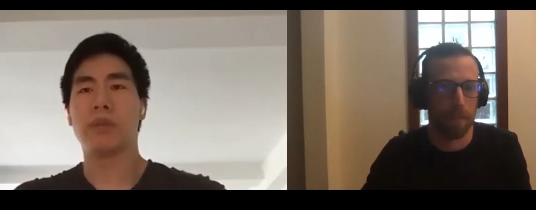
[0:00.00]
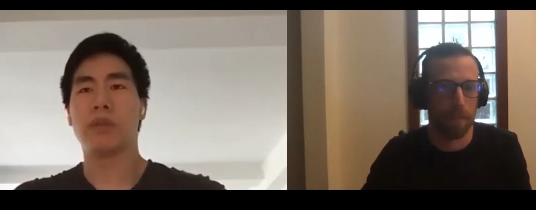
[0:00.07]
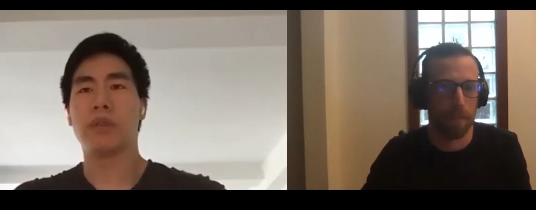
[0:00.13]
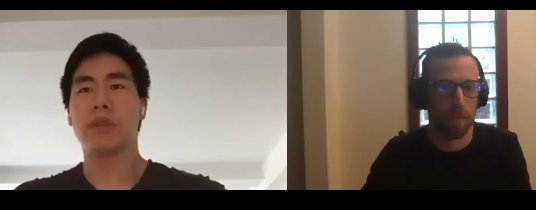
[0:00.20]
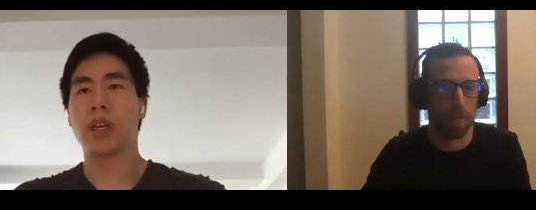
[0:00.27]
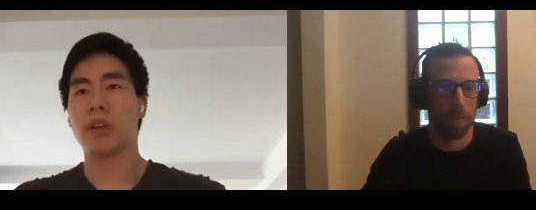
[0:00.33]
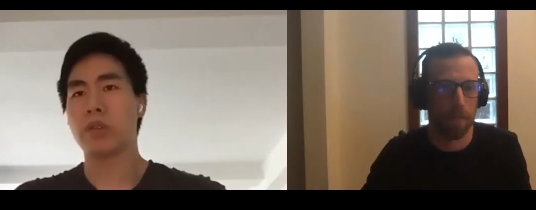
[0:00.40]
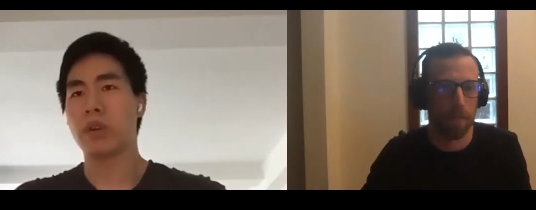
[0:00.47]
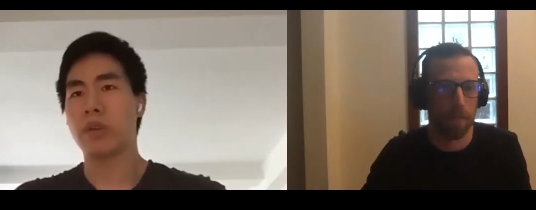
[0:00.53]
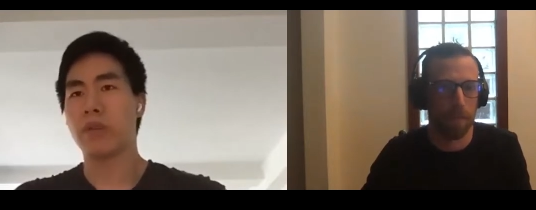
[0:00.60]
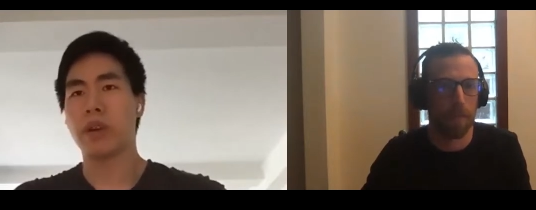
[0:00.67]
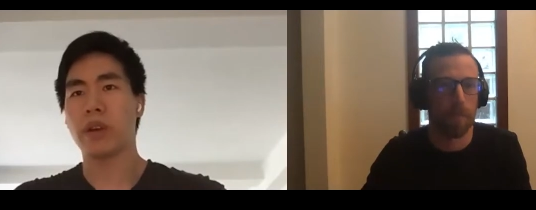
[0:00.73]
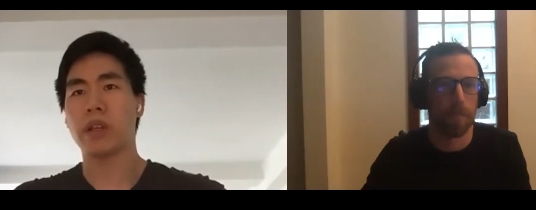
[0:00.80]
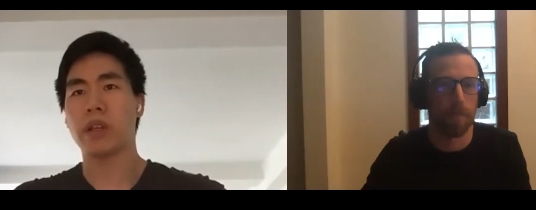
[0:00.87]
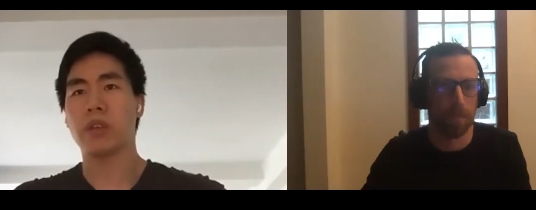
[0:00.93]
Speaker 1: from the
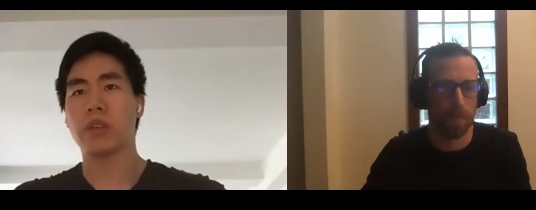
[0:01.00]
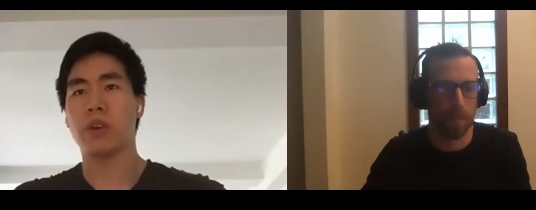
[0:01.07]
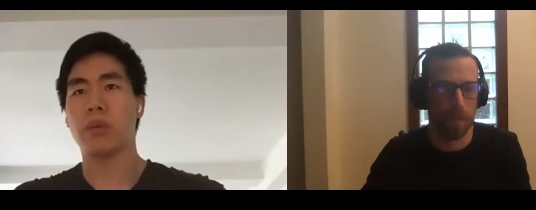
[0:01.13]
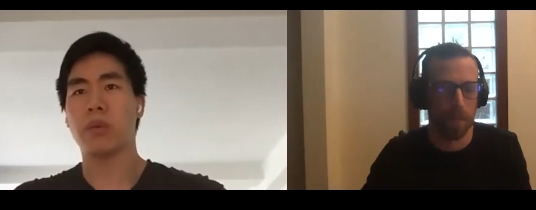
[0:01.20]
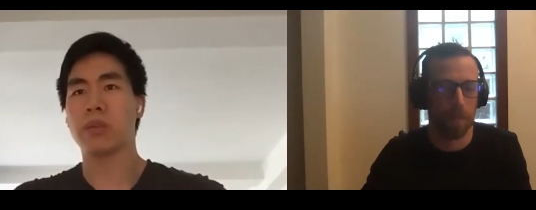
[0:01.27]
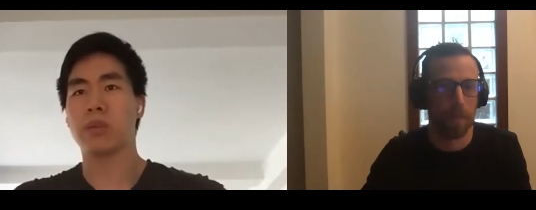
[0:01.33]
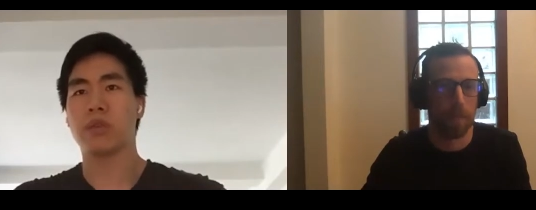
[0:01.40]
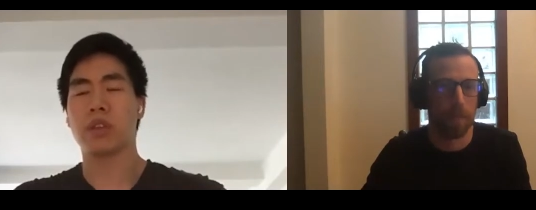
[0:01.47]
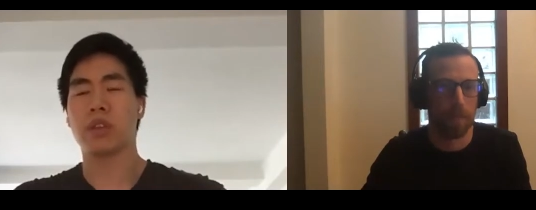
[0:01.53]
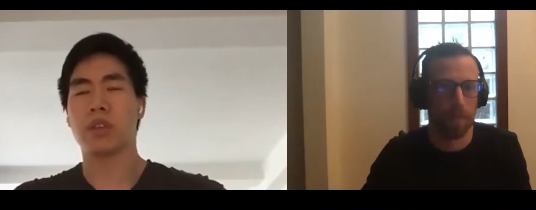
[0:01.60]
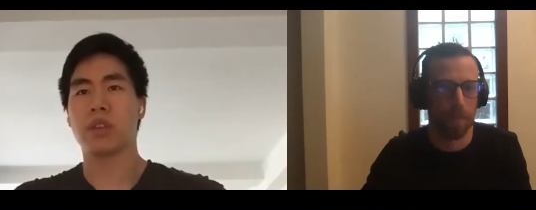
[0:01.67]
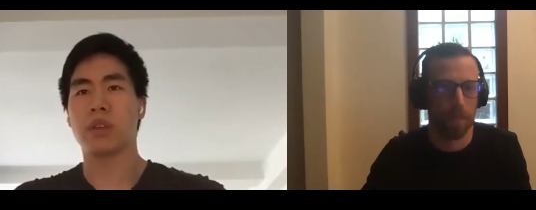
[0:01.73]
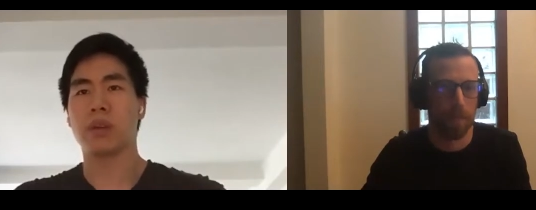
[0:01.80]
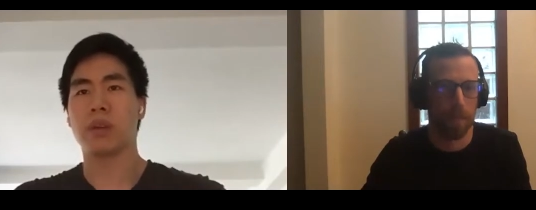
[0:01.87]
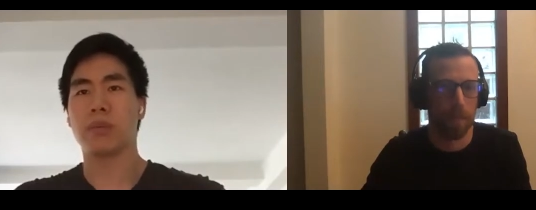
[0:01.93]
regulatory front in terms of
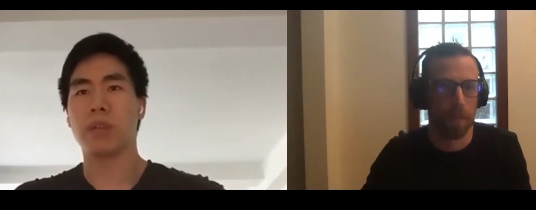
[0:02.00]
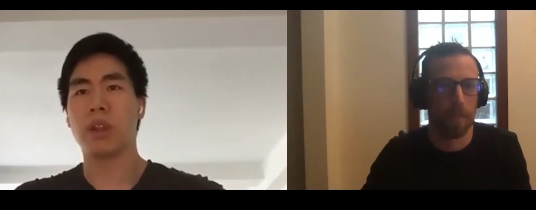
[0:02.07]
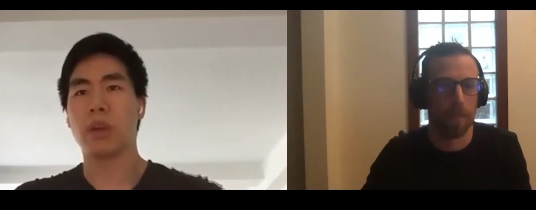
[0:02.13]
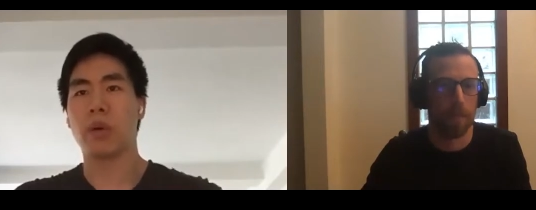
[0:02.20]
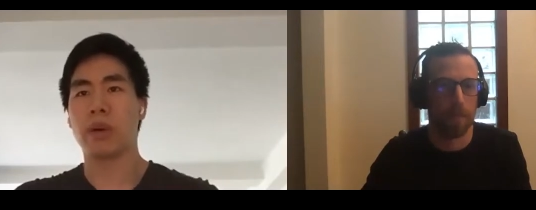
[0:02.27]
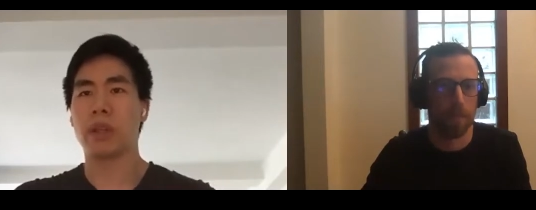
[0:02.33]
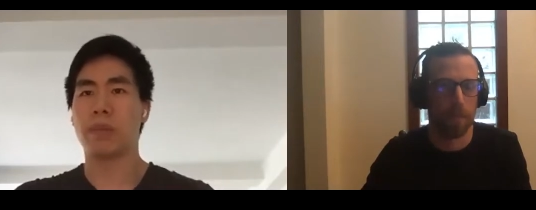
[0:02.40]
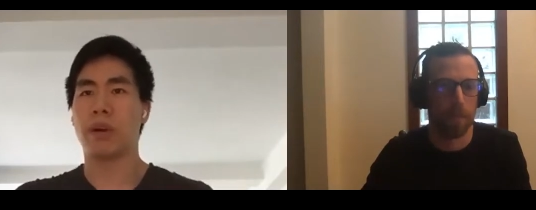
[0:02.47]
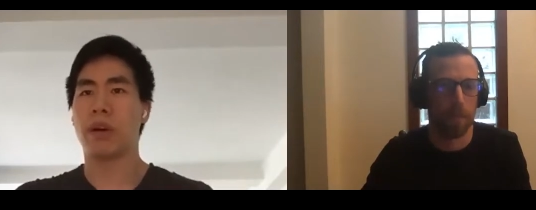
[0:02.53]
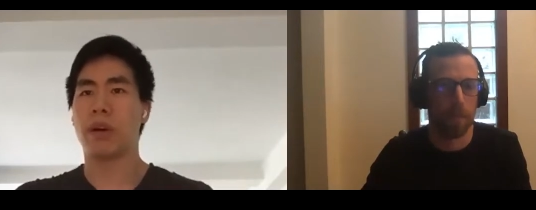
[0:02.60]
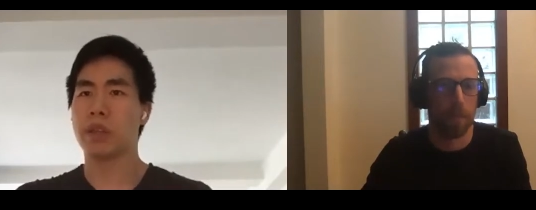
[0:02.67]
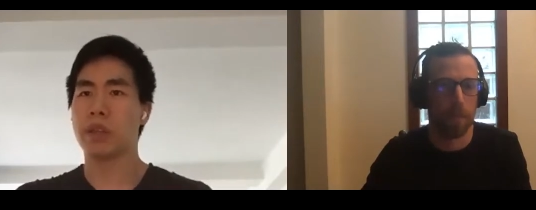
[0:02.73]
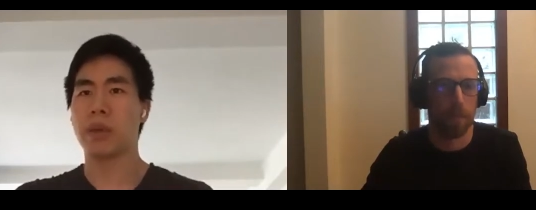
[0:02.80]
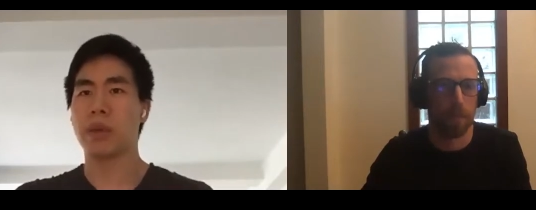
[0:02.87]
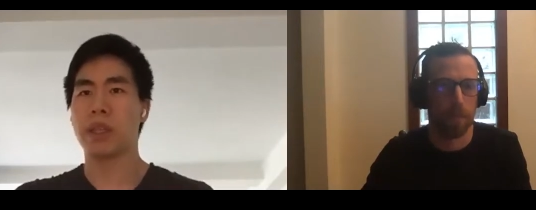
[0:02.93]
just the lowering the
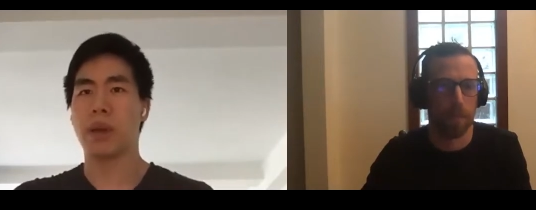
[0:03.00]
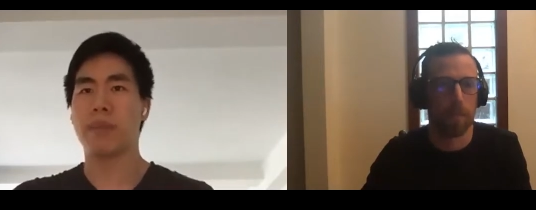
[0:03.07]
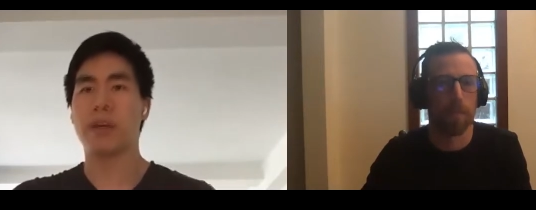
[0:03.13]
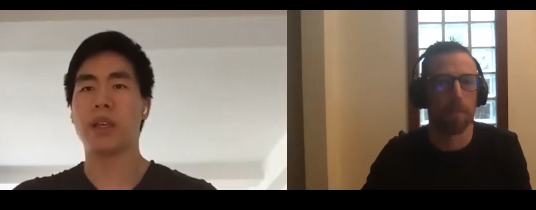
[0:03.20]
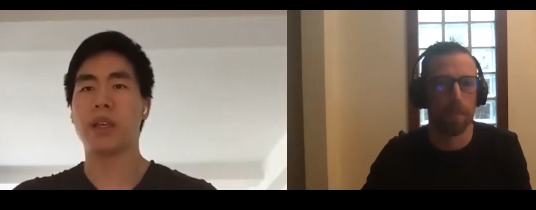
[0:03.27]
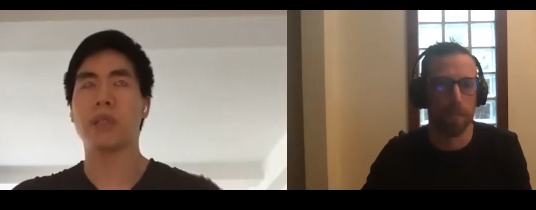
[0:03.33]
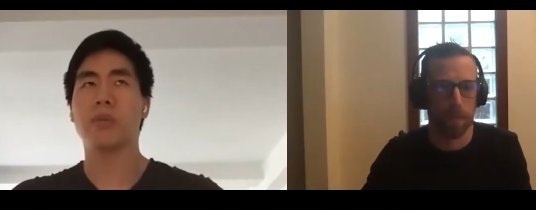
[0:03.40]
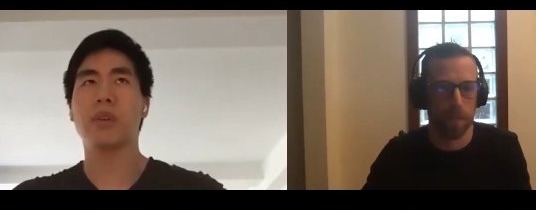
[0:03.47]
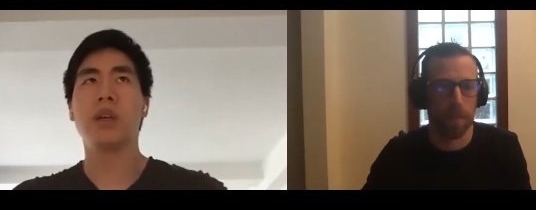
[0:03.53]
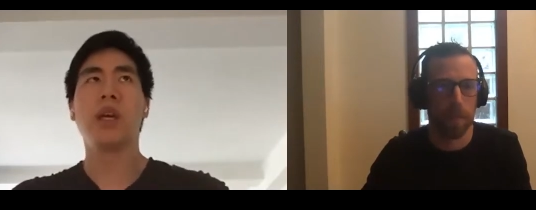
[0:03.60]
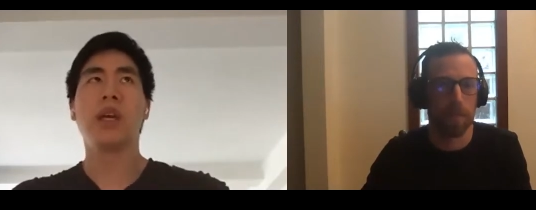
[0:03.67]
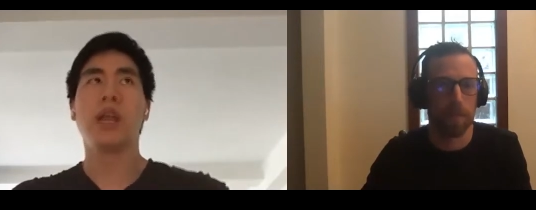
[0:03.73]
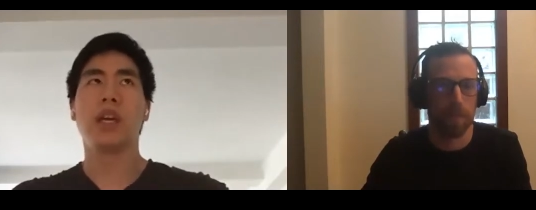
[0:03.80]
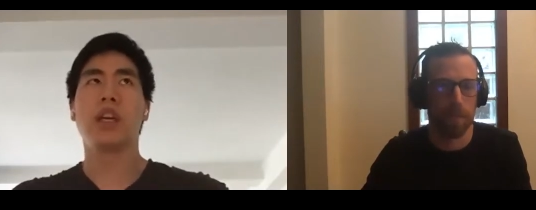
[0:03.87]
bar to make that possible,